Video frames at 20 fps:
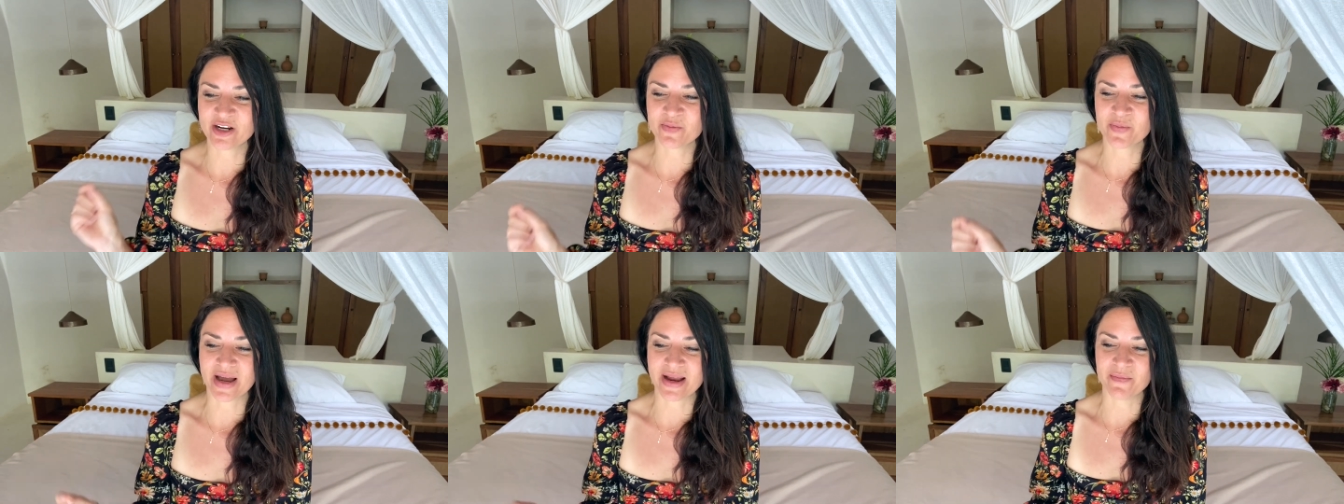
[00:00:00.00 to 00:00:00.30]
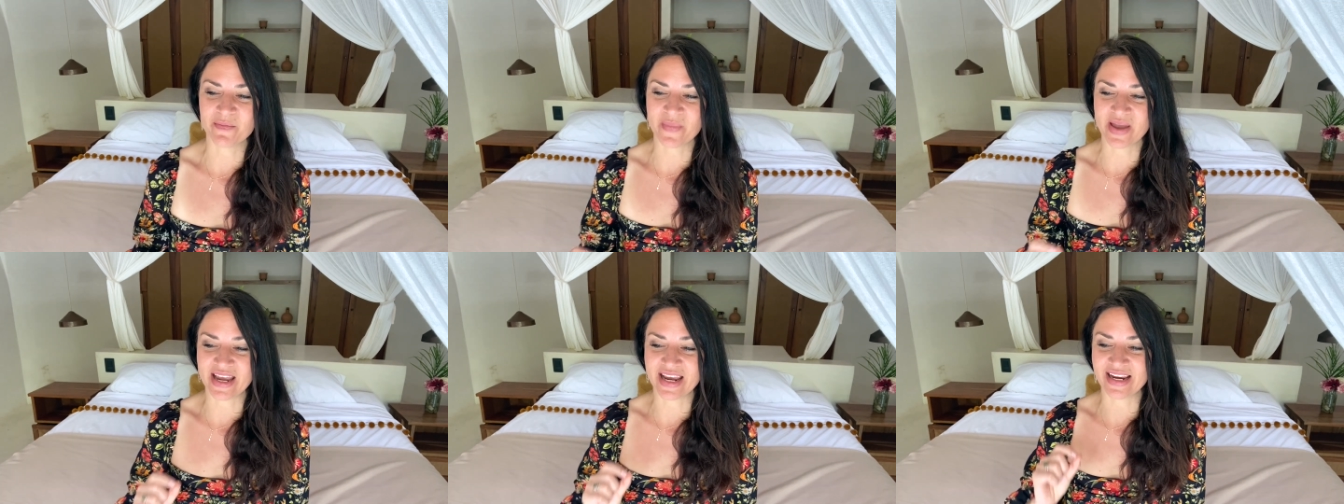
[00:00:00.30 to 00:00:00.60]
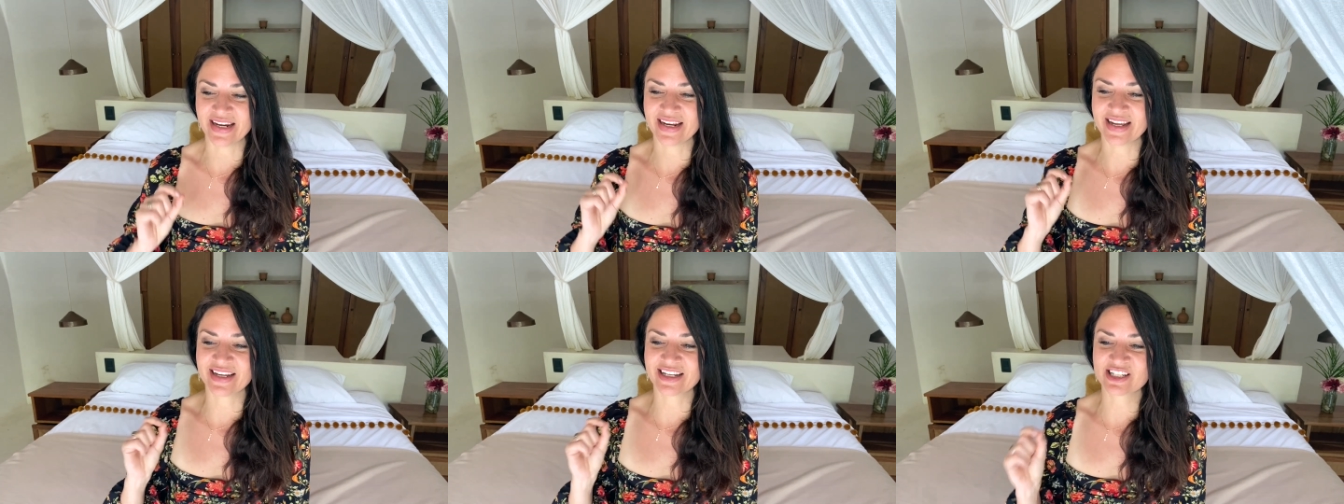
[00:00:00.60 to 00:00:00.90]
of my
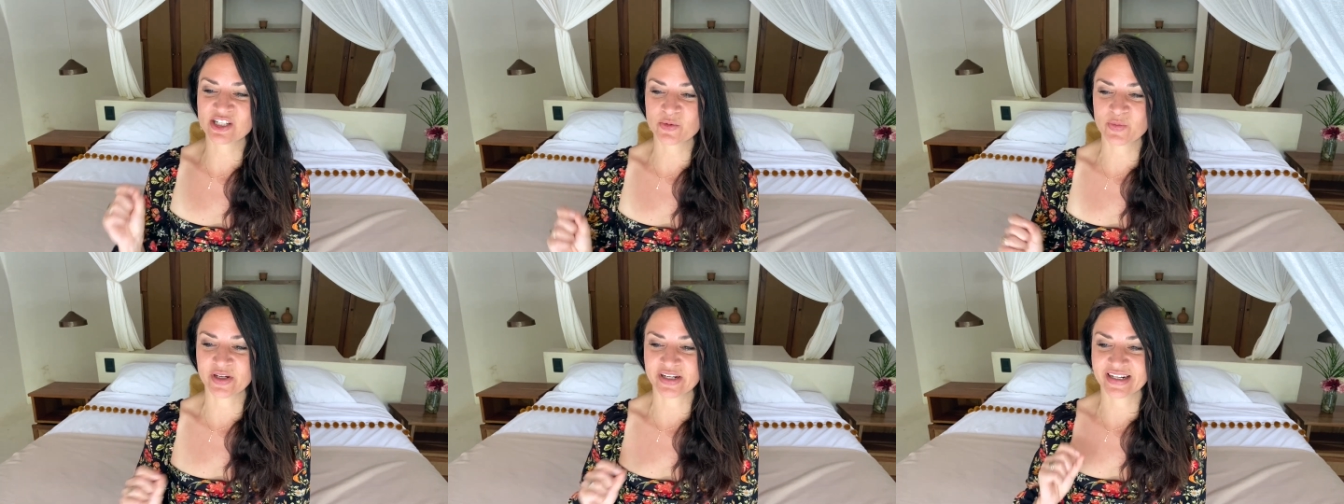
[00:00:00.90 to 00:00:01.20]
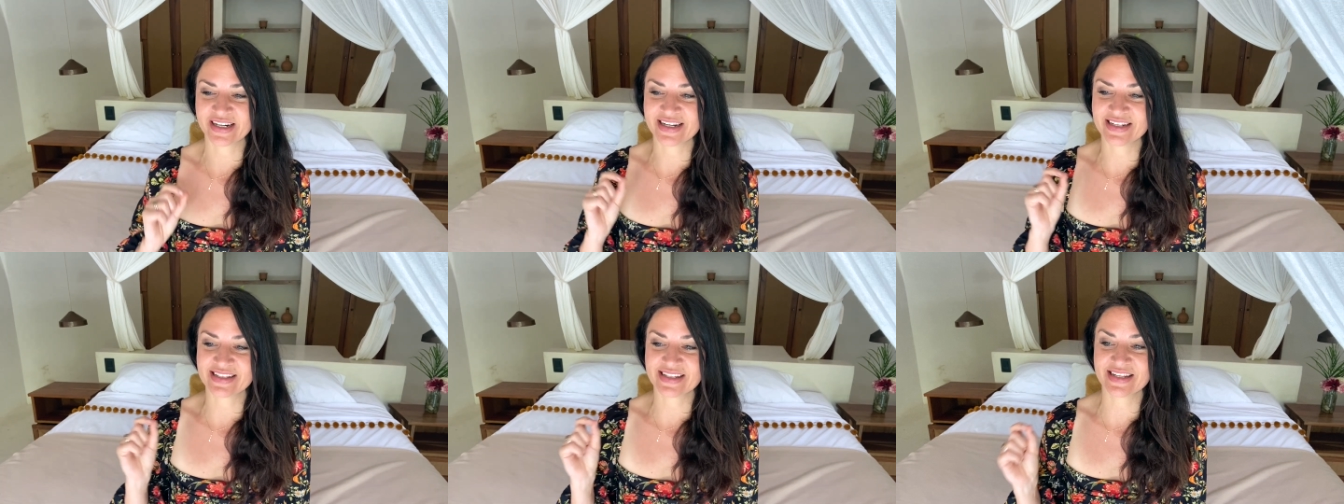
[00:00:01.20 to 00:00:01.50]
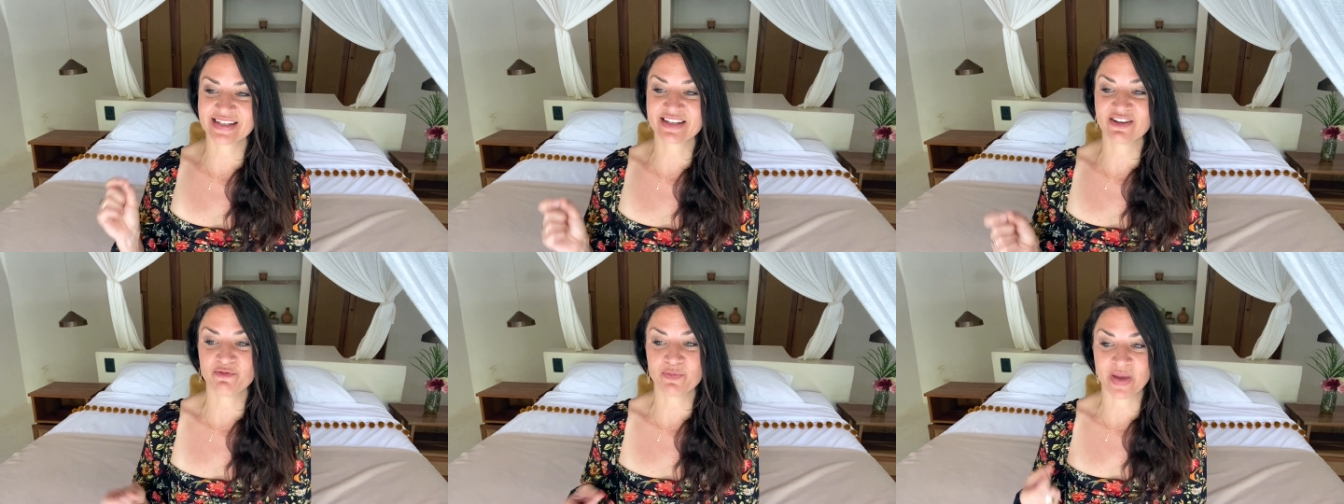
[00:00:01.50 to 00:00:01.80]
main
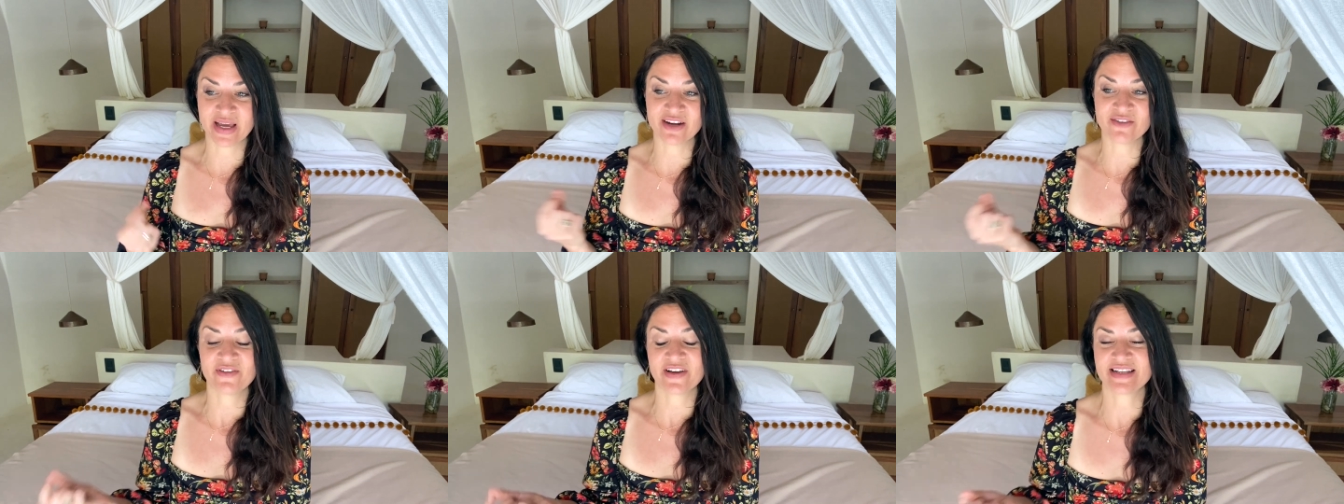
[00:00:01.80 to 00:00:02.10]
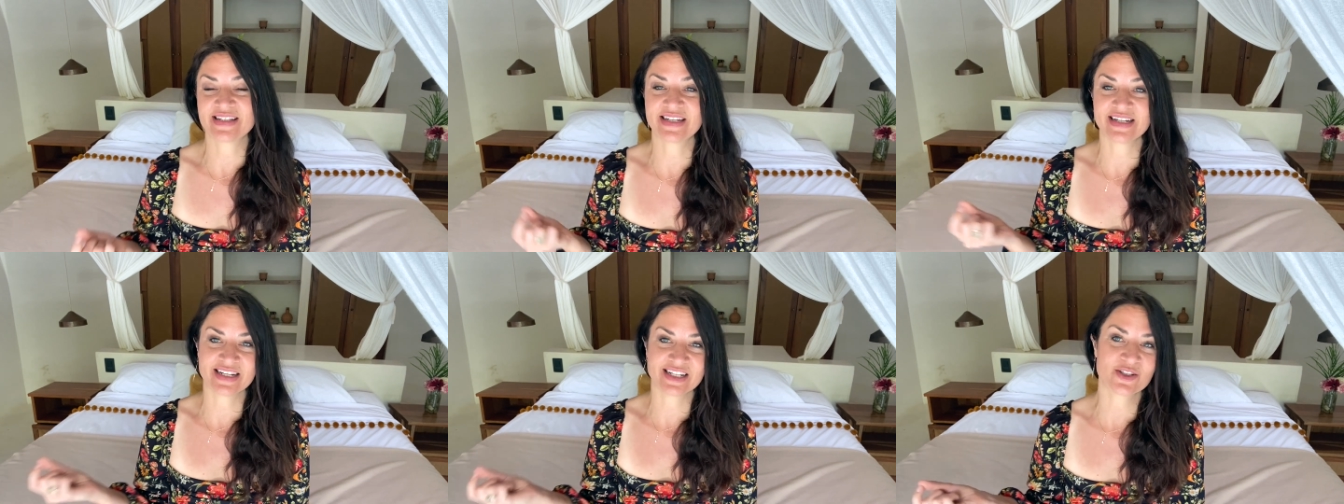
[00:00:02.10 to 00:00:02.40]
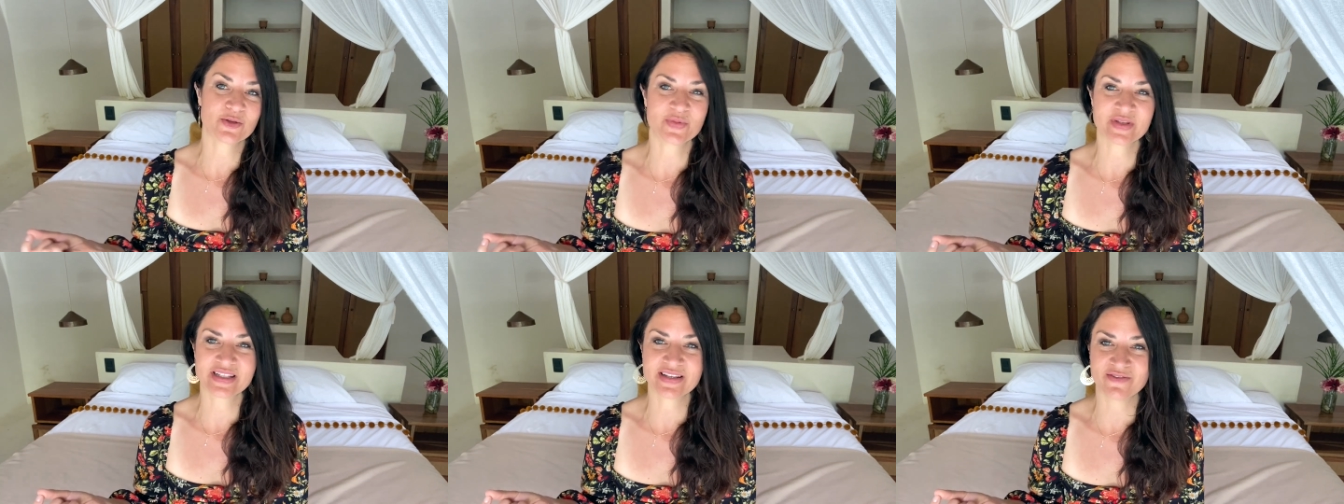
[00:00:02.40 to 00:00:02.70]
experiences of manifesting a
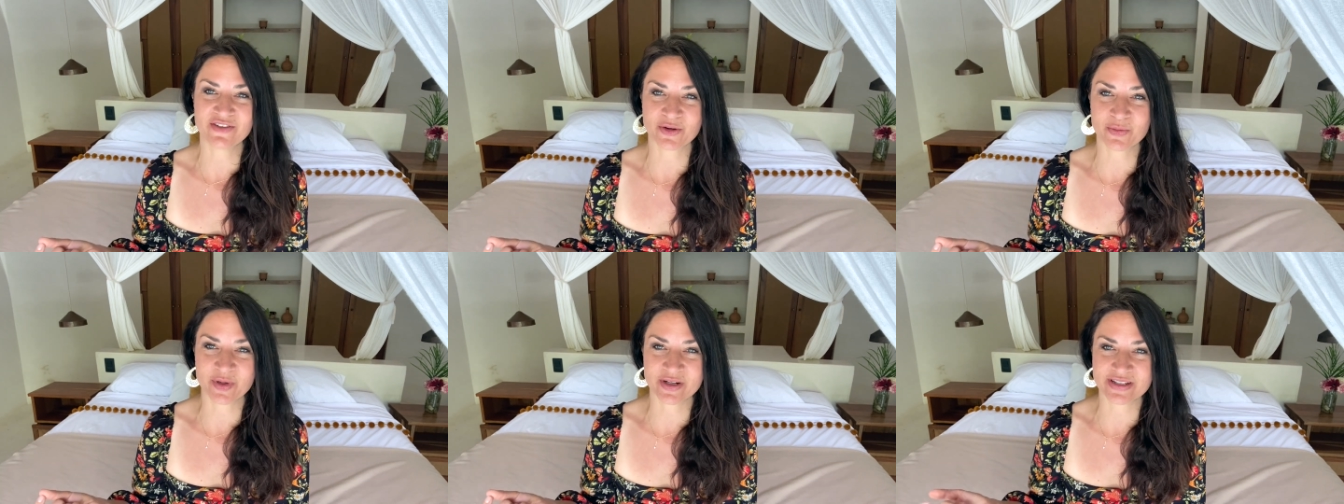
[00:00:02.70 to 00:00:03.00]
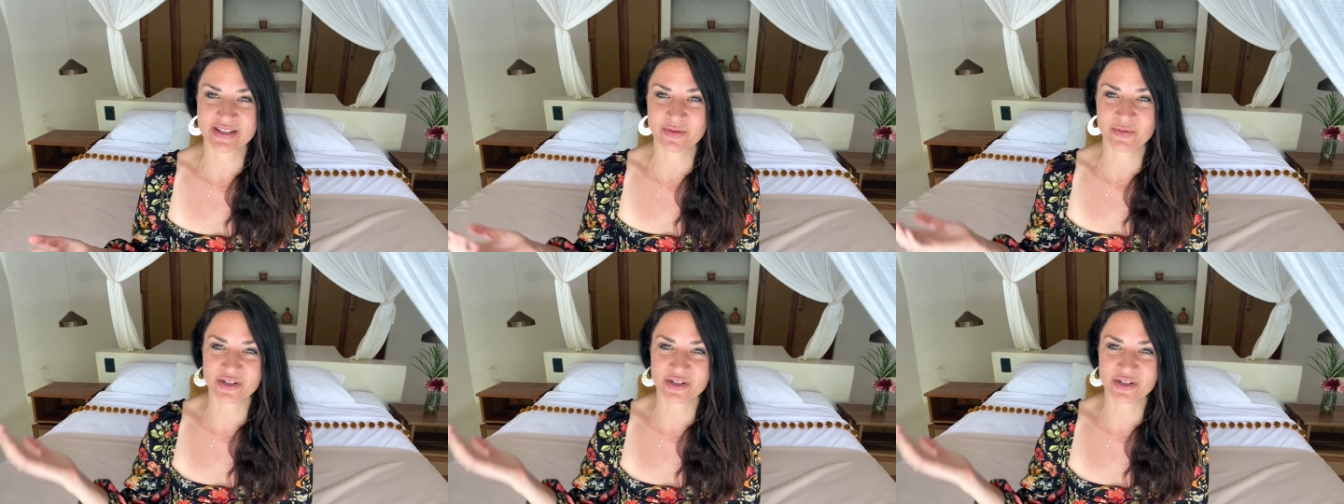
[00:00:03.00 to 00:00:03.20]
specific person,